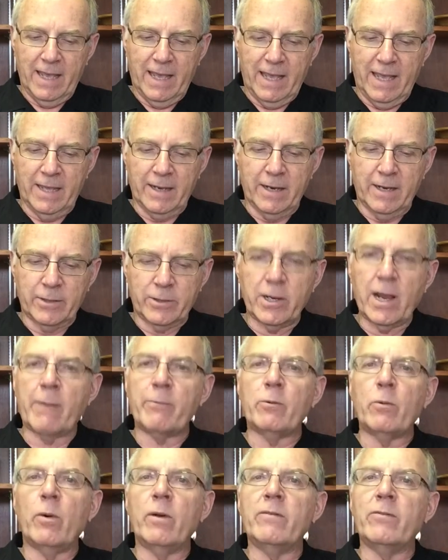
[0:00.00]
In
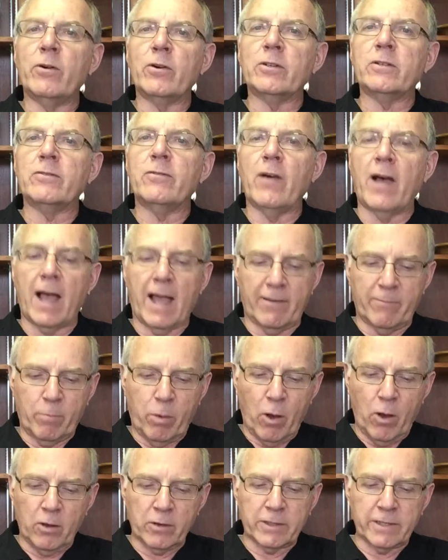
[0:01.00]
chapter 1 verse 5,
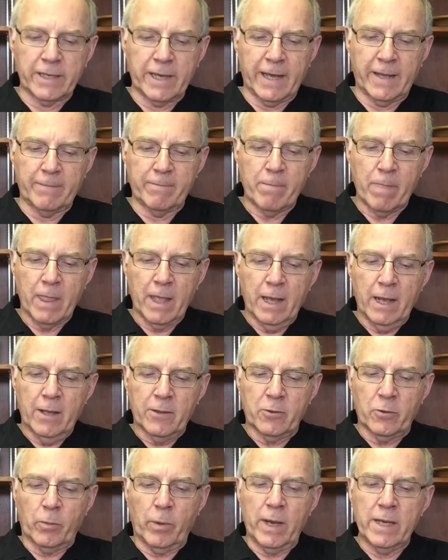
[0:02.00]
Paul said,
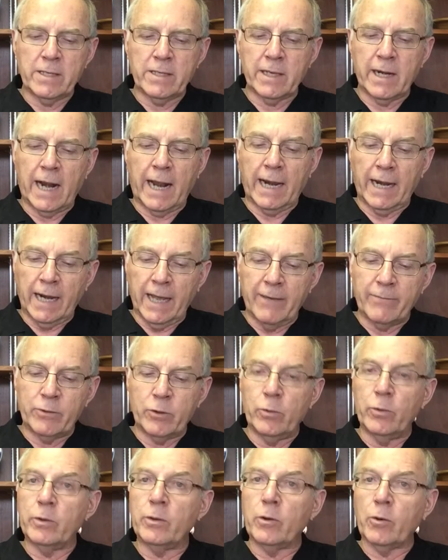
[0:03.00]
"The reason I left
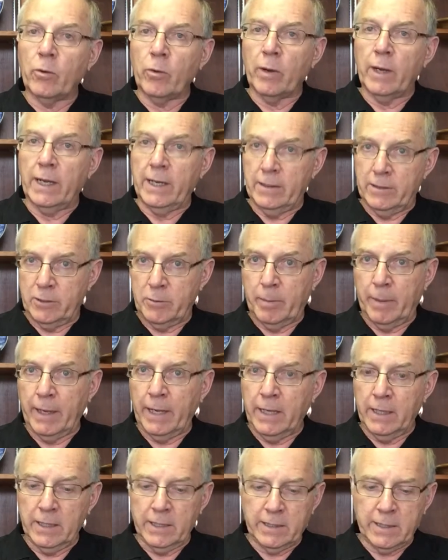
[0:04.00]
you in Crete,"
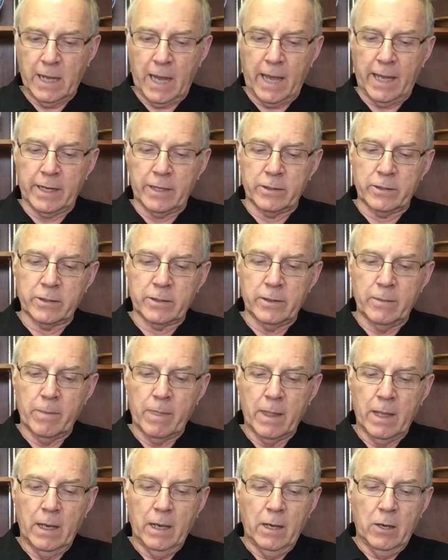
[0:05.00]
speaking to Titus,
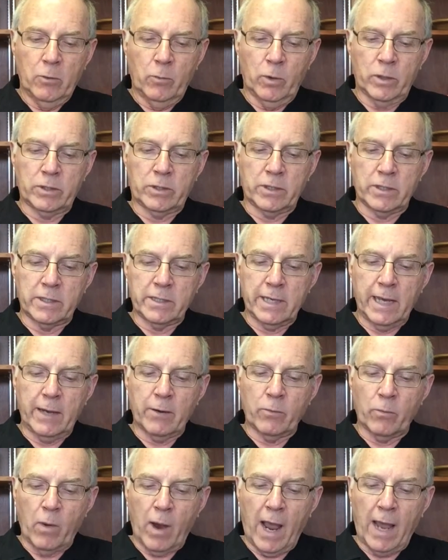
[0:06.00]
"was to
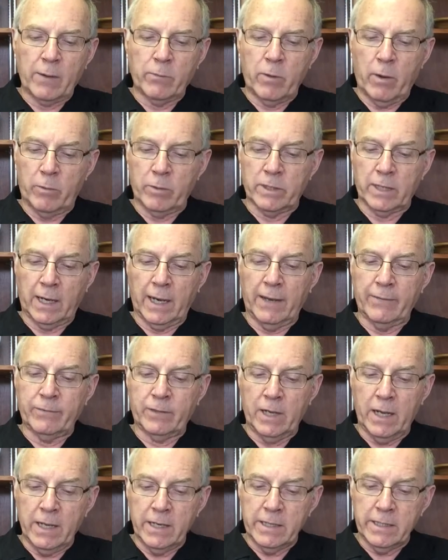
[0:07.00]
set right what was left
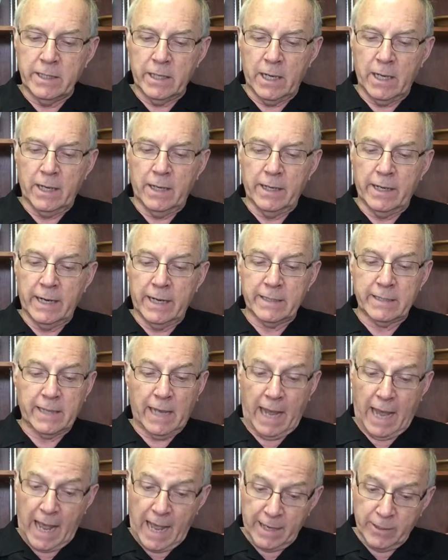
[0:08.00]
undone, as
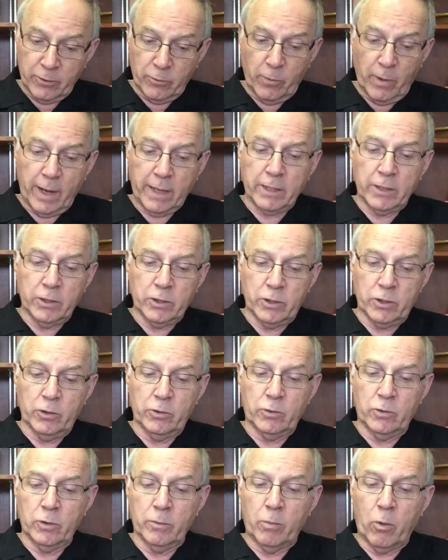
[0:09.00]
I directed you
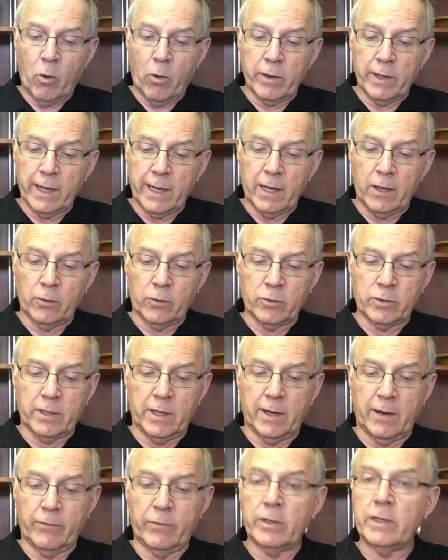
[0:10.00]
to appoint elders
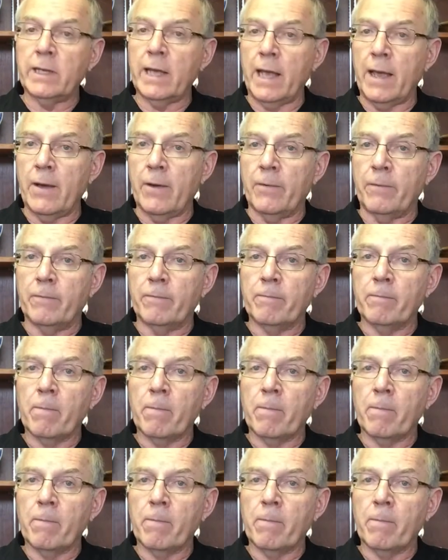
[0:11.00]
in every town."